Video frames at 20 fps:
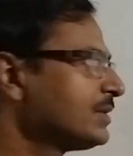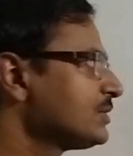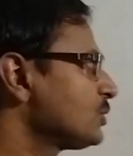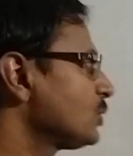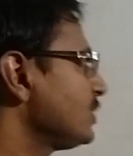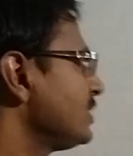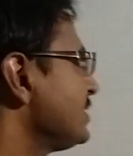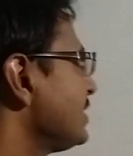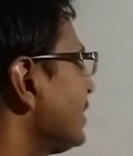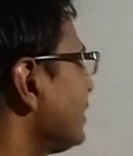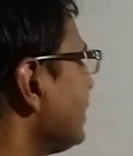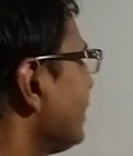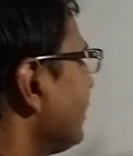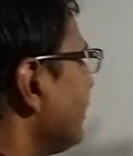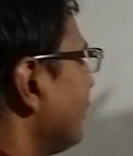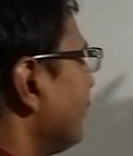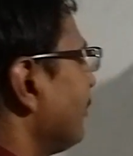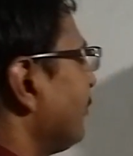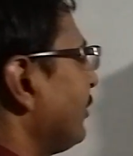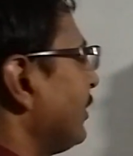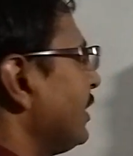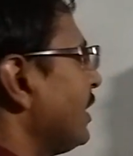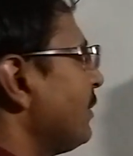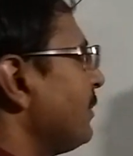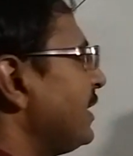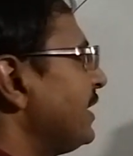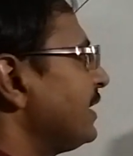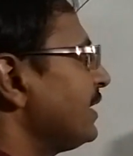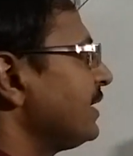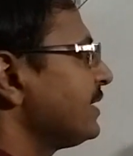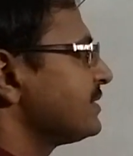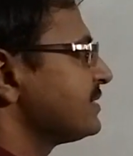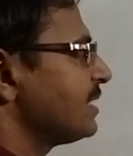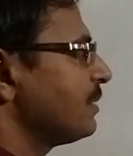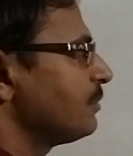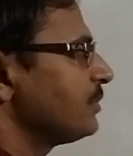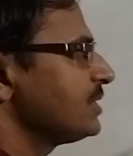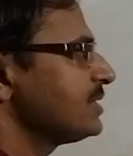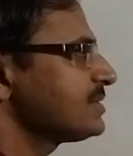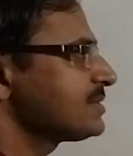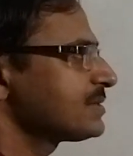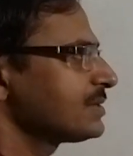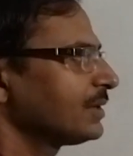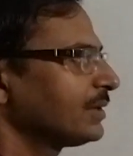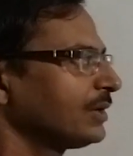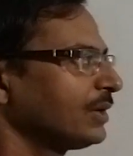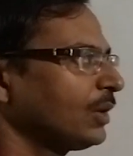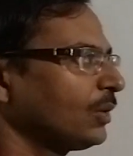So these are the fundamental examples.